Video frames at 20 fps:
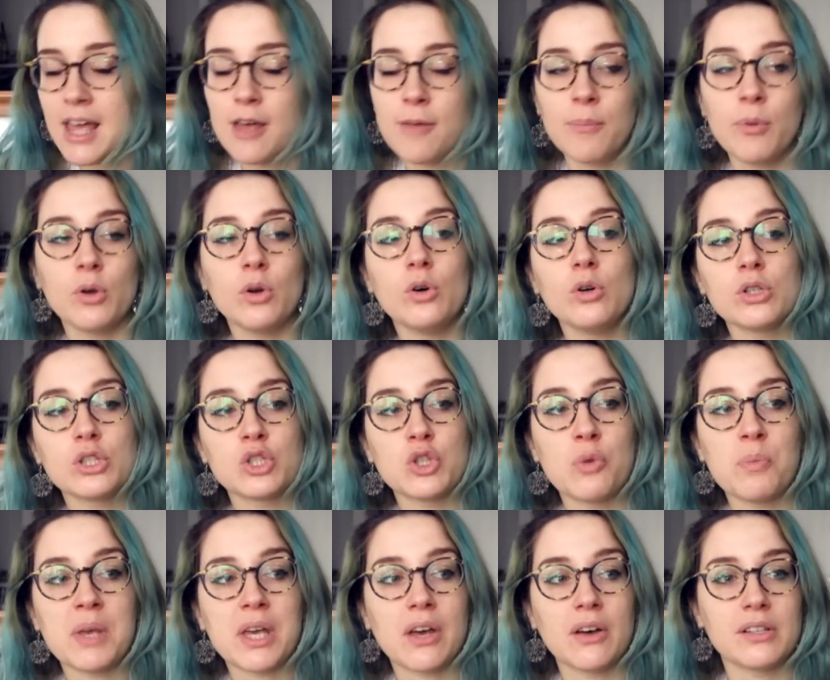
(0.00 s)
but also
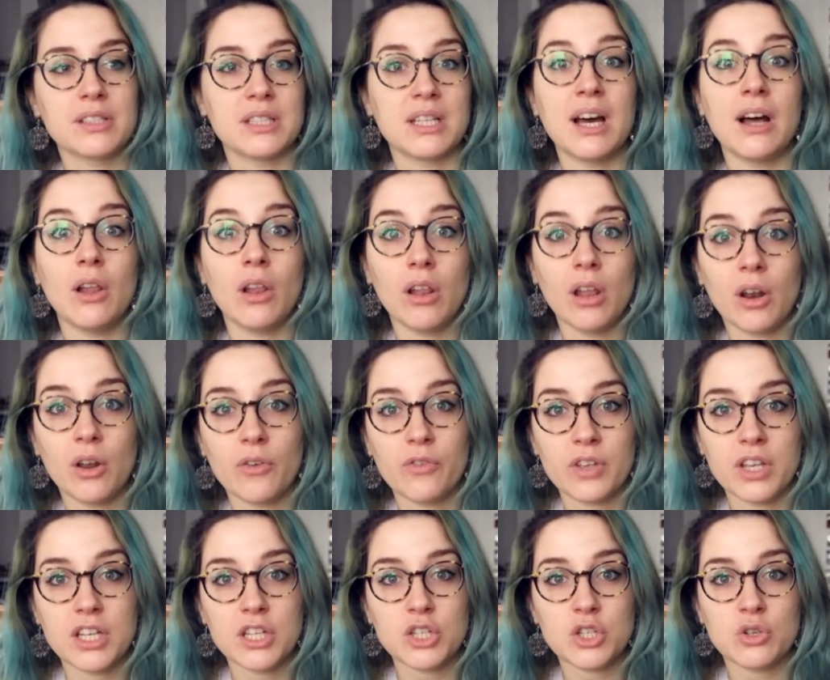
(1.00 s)
because there are a lot of
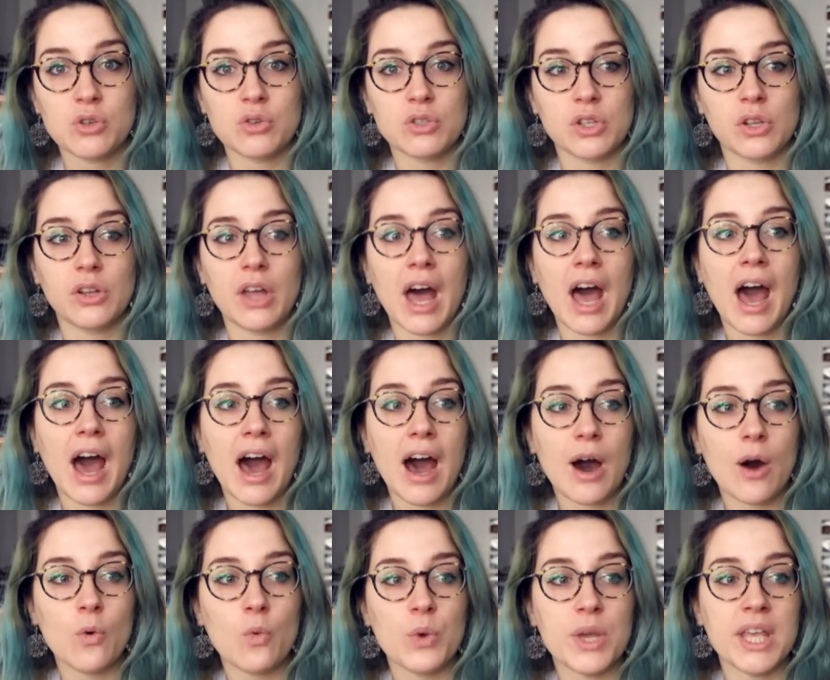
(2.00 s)
issues on
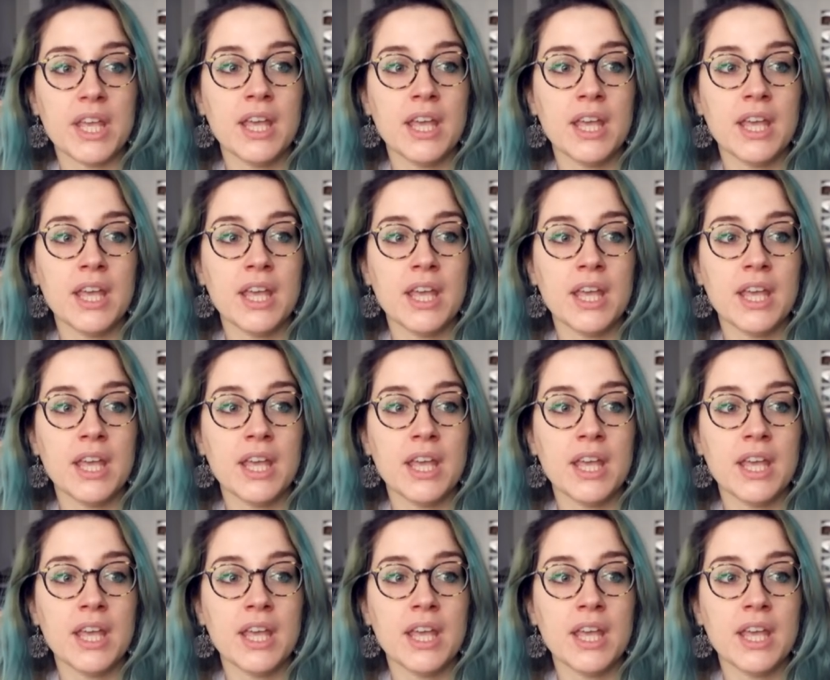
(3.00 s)
how we